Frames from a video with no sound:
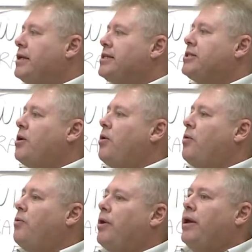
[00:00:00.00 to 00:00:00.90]

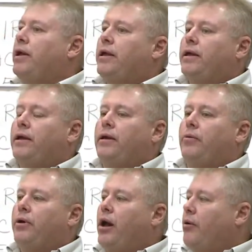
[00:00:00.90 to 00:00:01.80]
So
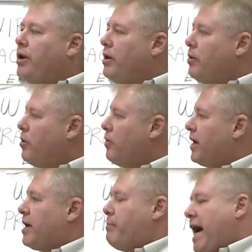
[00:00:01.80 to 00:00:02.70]
we already know that
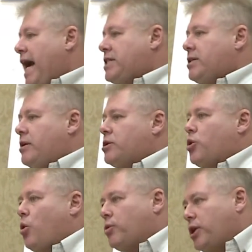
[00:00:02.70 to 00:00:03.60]
capacitors
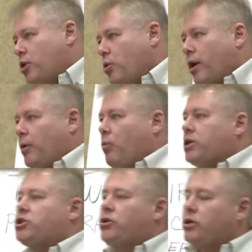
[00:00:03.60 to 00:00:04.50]
only do one
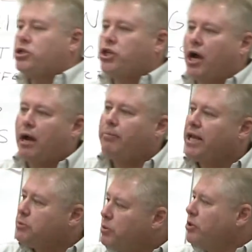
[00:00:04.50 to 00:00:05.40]
certain job, and
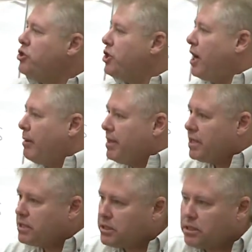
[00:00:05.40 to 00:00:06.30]
that's what their job
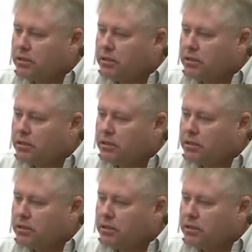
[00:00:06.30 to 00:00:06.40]
is.